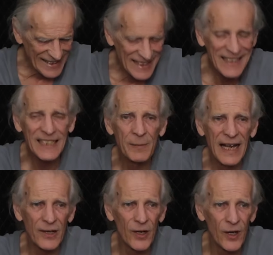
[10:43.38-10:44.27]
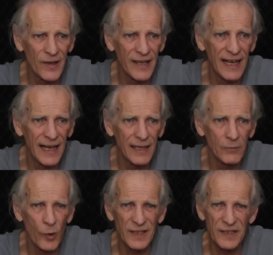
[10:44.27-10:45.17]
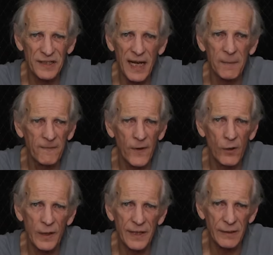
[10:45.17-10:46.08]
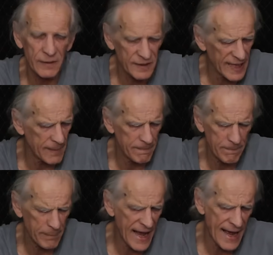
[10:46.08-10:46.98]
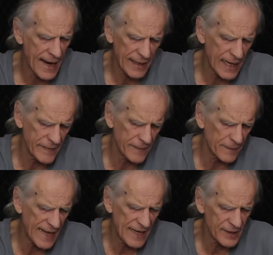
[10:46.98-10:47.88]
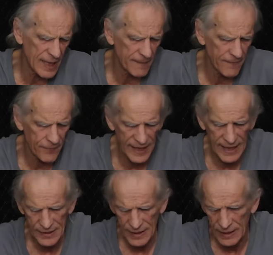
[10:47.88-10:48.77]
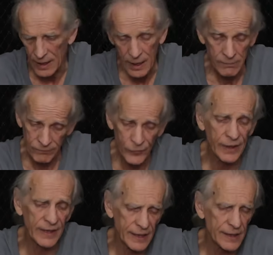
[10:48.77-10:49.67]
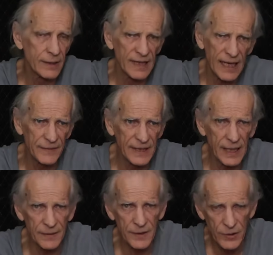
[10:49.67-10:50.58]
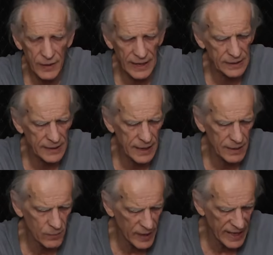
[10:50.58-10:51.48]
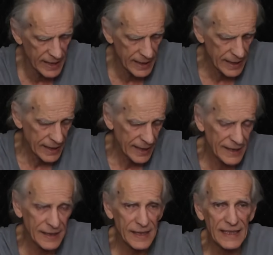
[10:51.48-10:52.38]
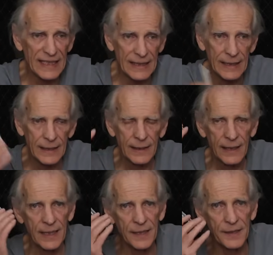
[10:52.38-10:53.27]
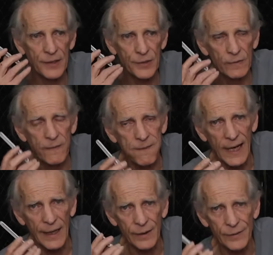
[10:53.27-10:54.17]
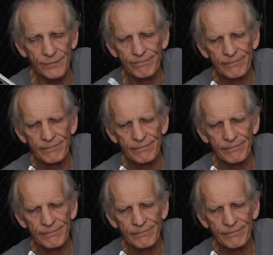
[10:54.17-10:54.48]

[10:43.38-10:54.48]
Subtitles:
thinking about all of that, one step forward, two step back, having flat top frets, and really you still have to get the strings out of the way, and you need an additional file.